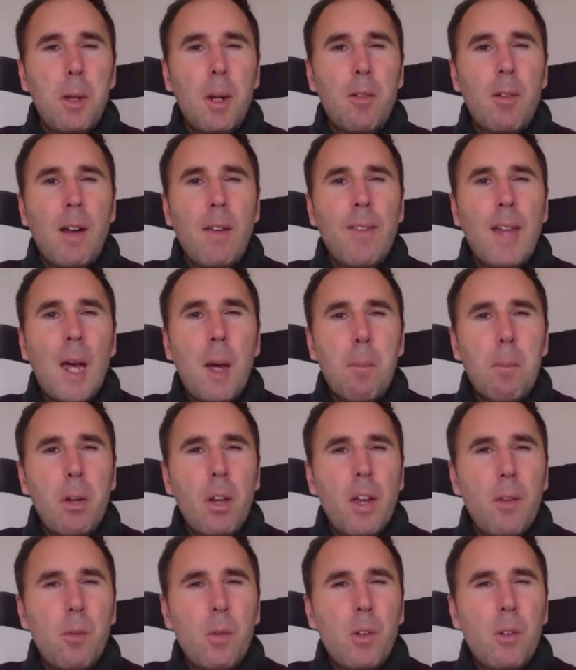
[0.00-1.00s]
bit around that, but
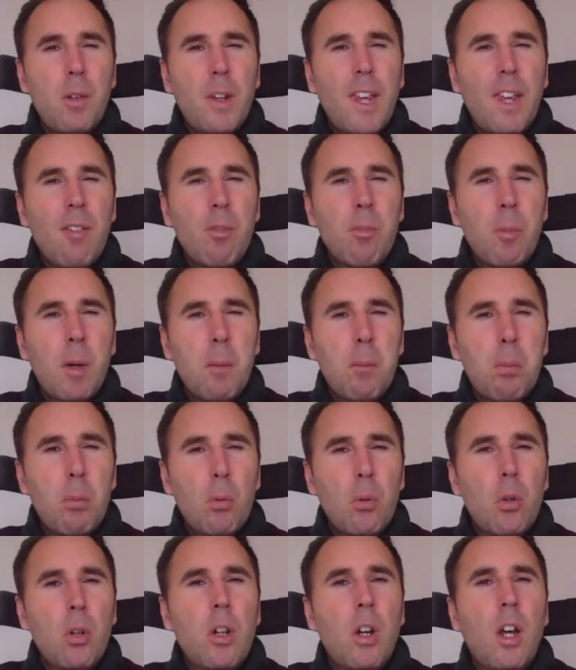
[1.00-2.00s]
I would give my
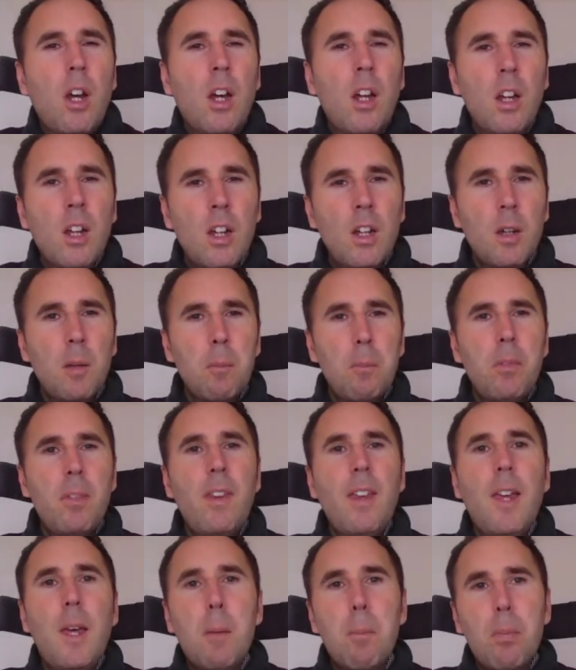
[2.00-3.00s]
broader
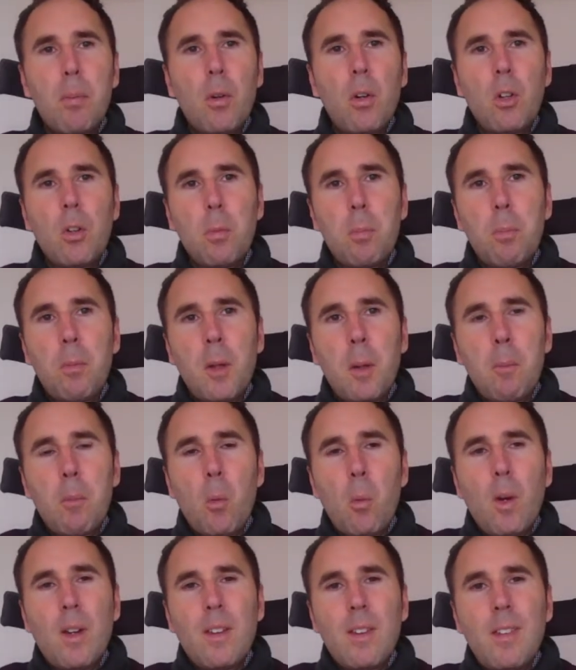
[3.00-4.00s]
tip as number
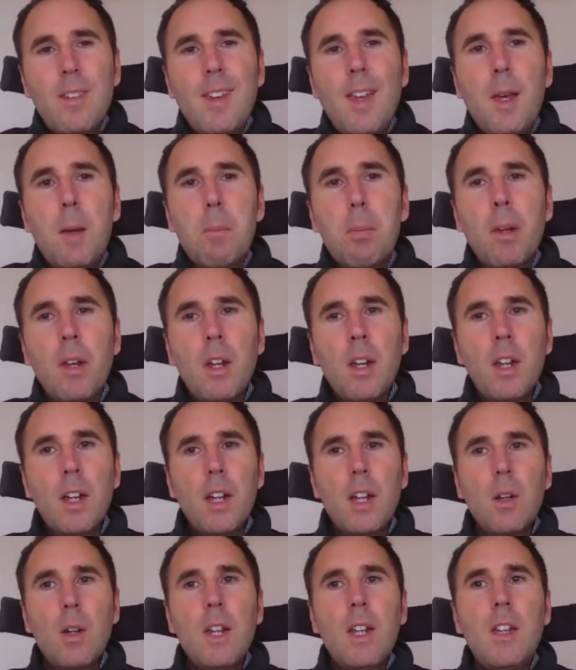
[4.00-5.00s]
one tip
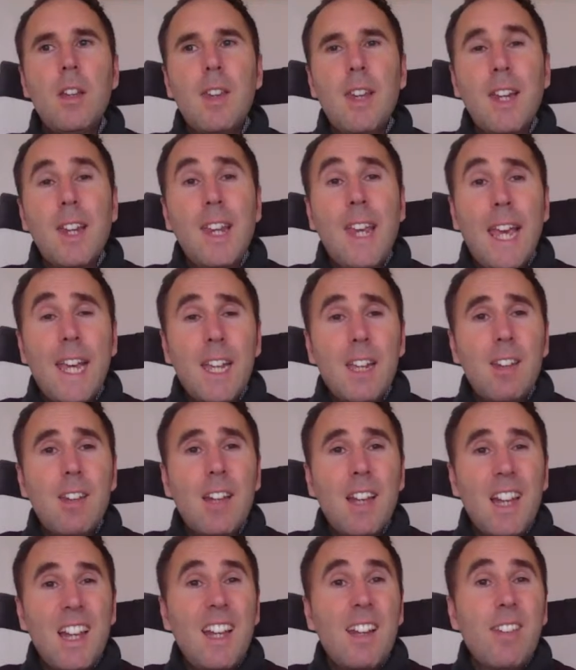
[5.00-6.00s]
is engage
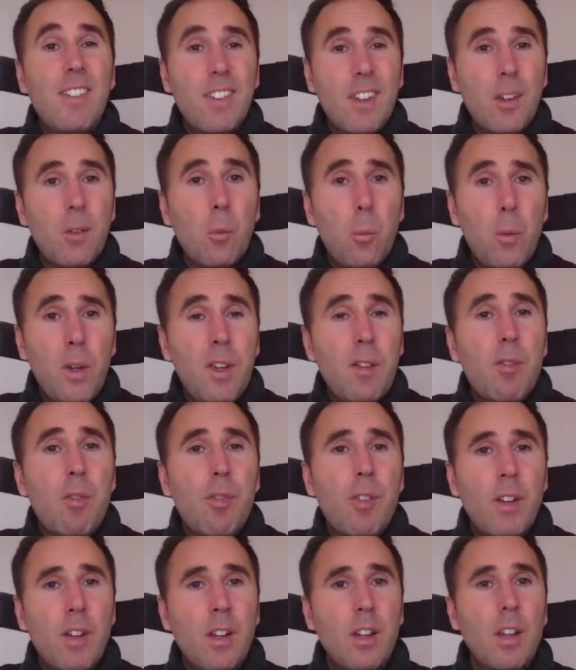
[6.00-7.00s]
and listen
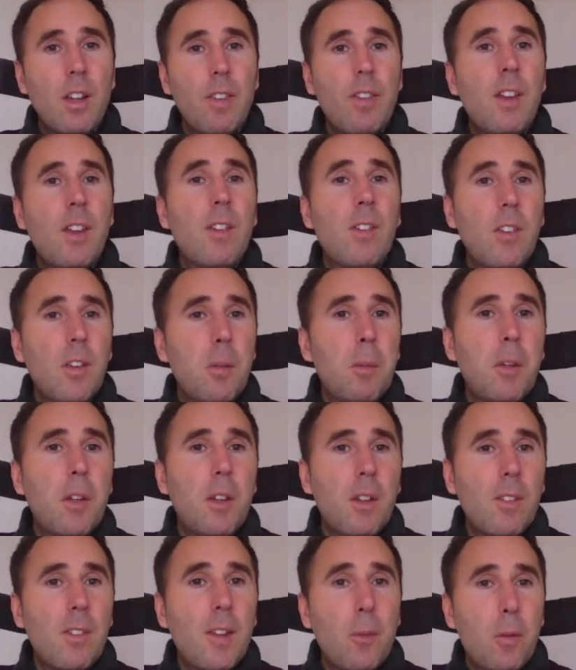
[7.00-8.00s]
with this
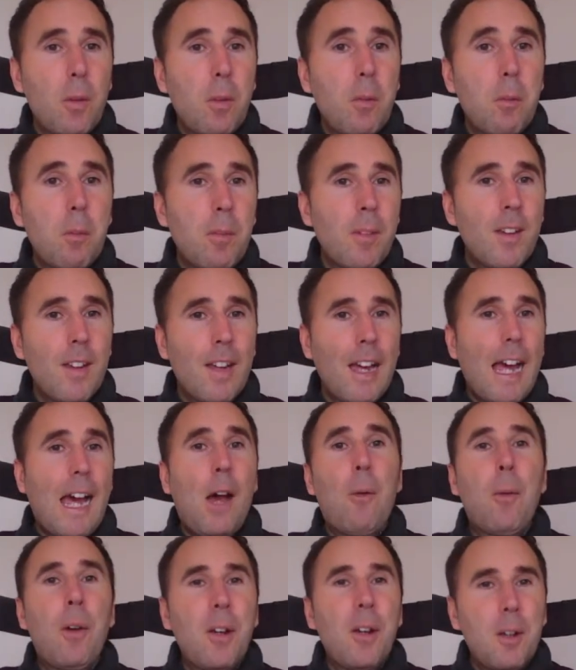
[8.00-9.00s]
community, with
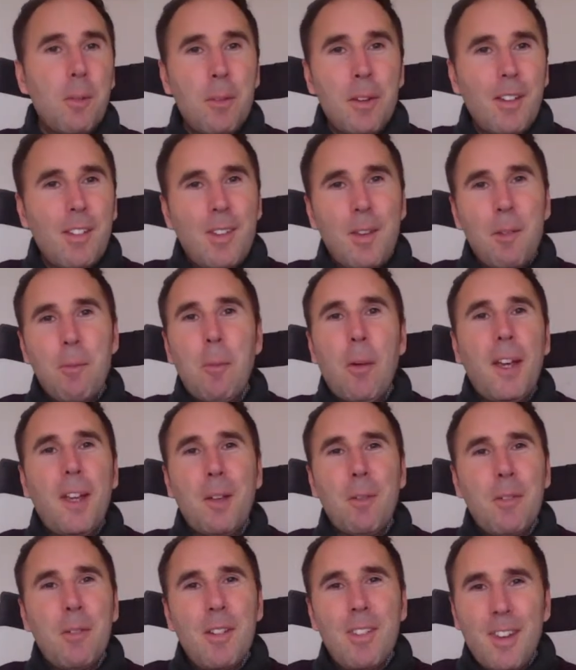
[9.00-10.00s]
our community, my
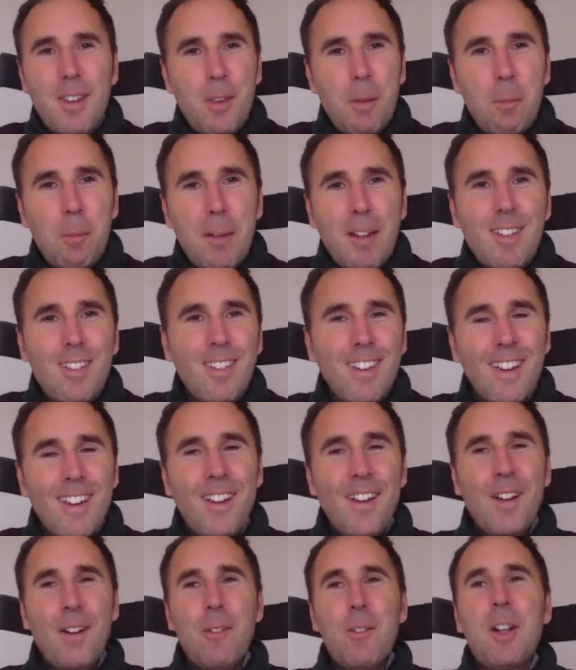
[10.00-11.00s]
community, depends
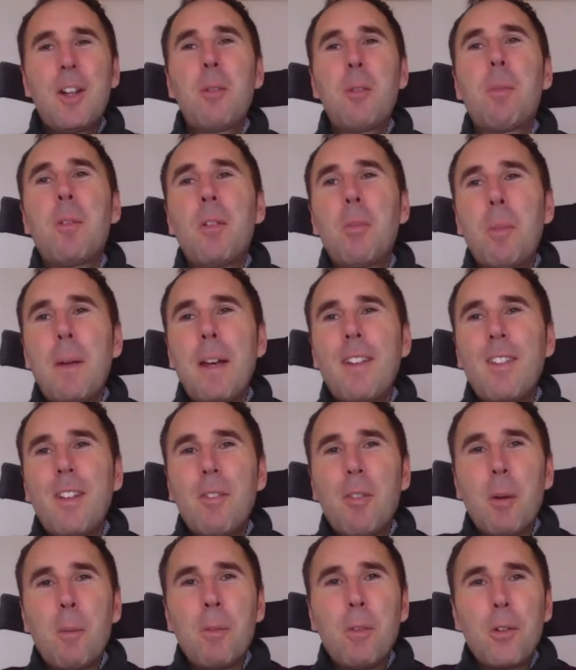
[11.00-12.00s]
which
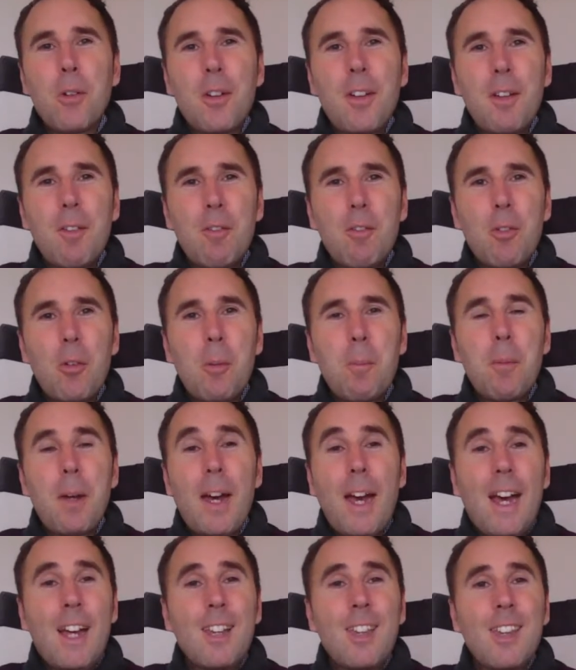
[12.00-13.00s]
perspective I'm talking from. But
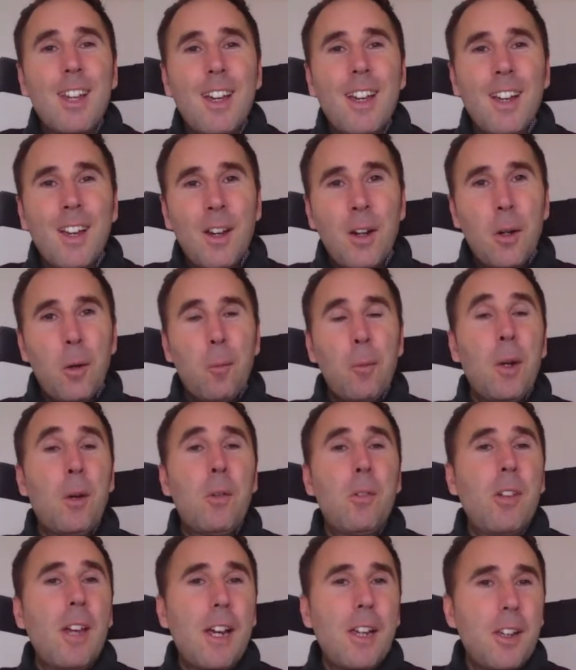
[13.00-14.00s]
as a
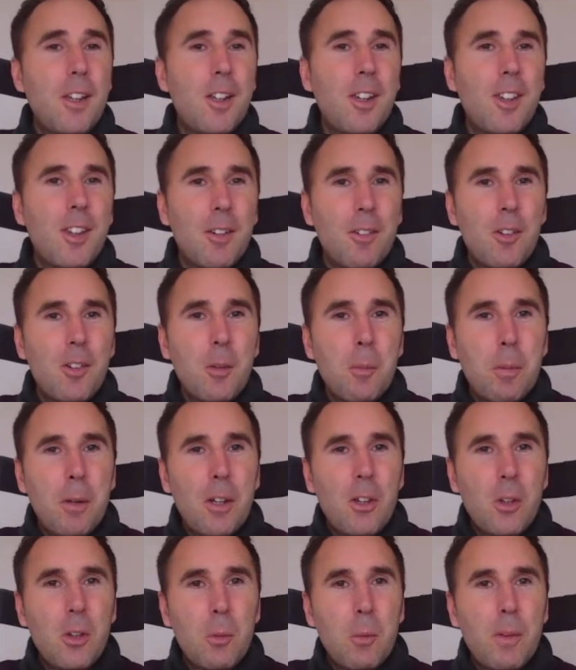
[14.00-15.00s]
wheelchair user, as a
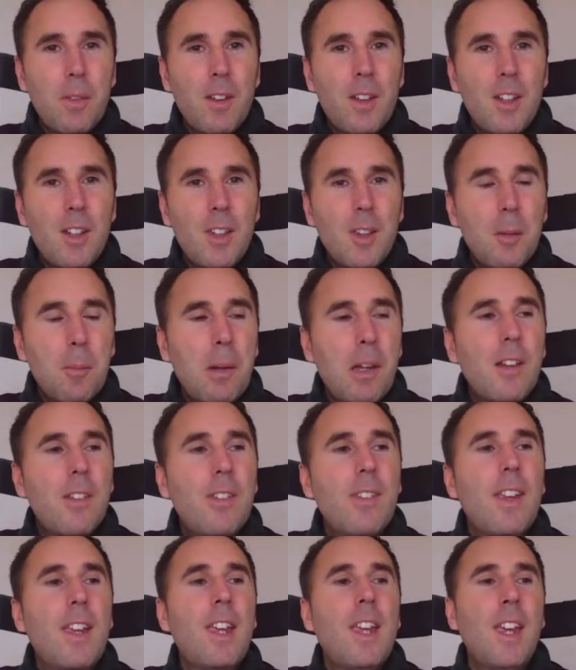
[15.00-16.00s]
person with a
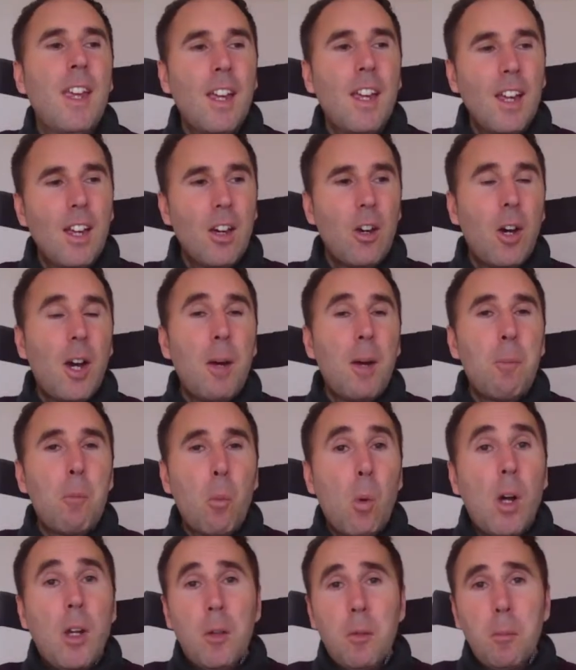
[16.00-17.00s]
disability, I'm
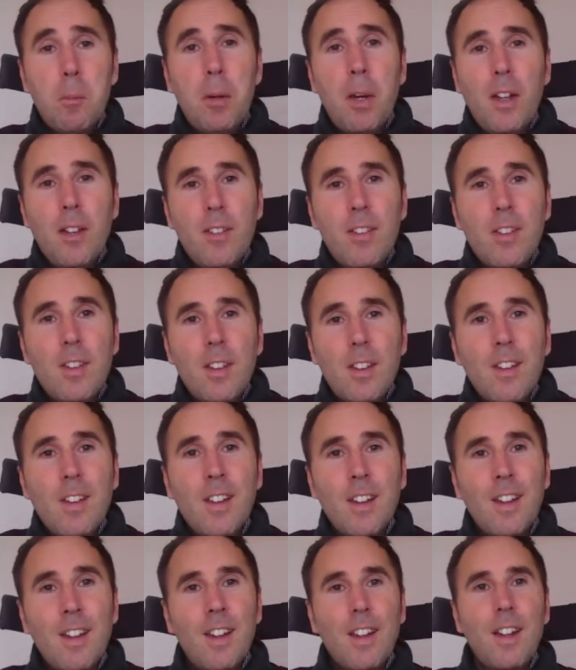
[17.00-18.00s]
one person
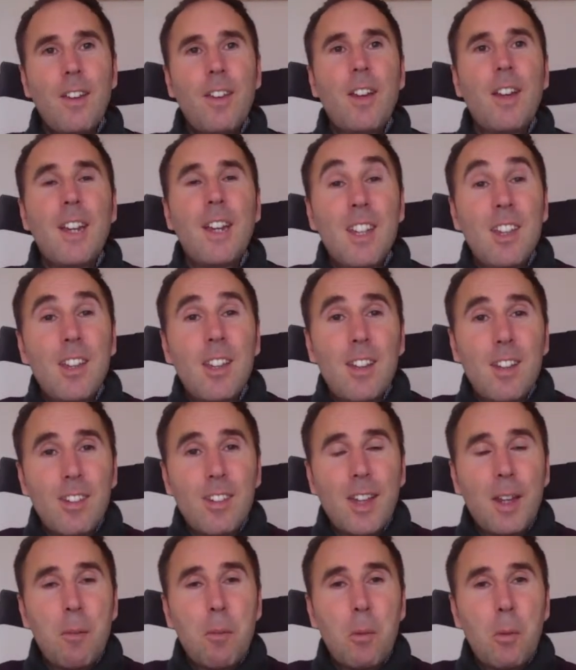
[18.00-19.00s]
that is a
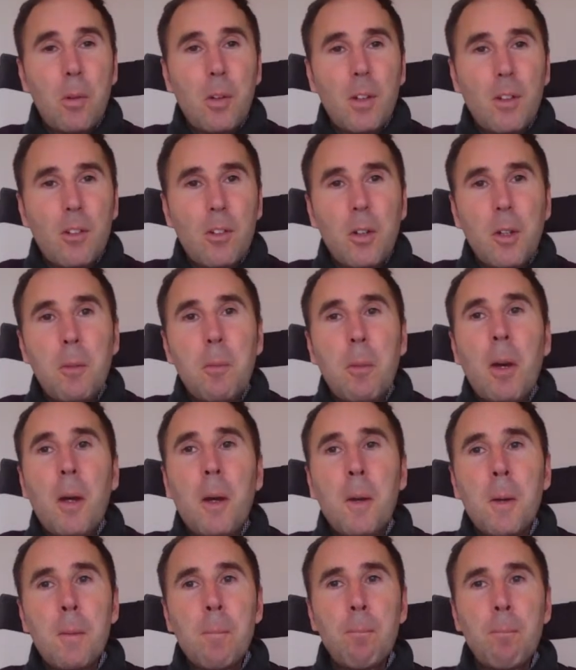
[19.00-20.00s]
disabled consumer.